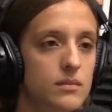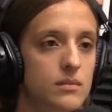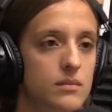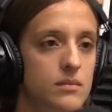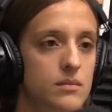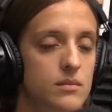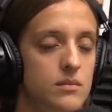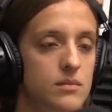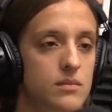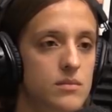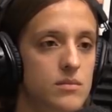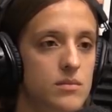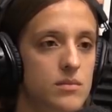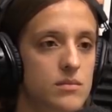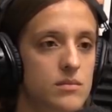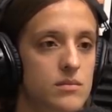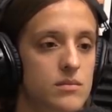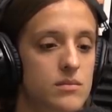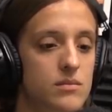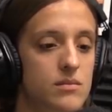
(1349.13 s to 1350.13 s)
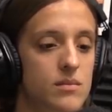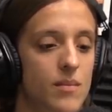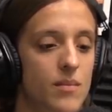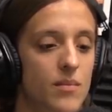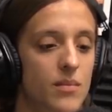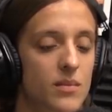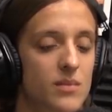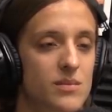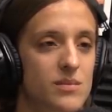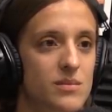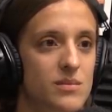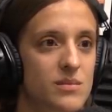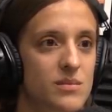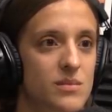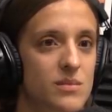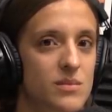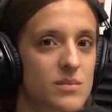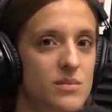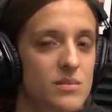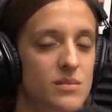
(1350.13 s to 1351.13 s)

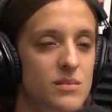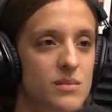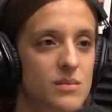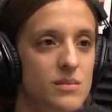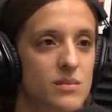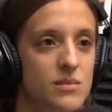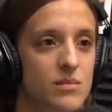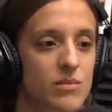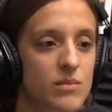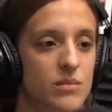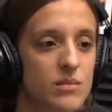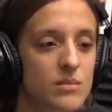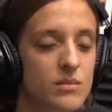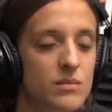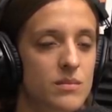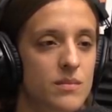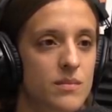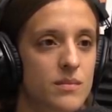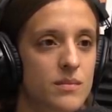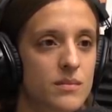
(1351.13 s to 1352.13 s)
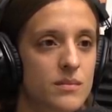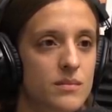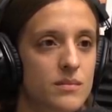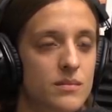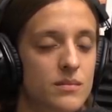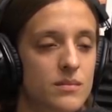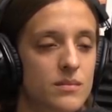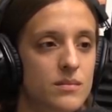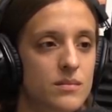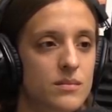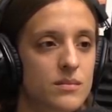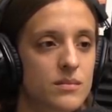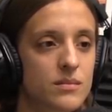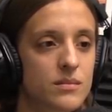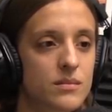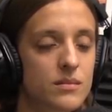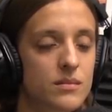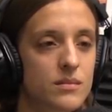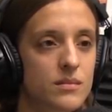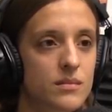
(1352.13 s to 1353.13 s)

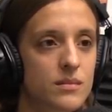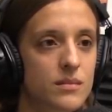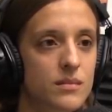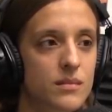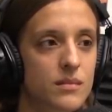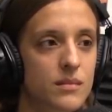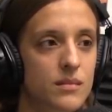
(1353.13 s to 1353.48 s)
The person shown says nothing.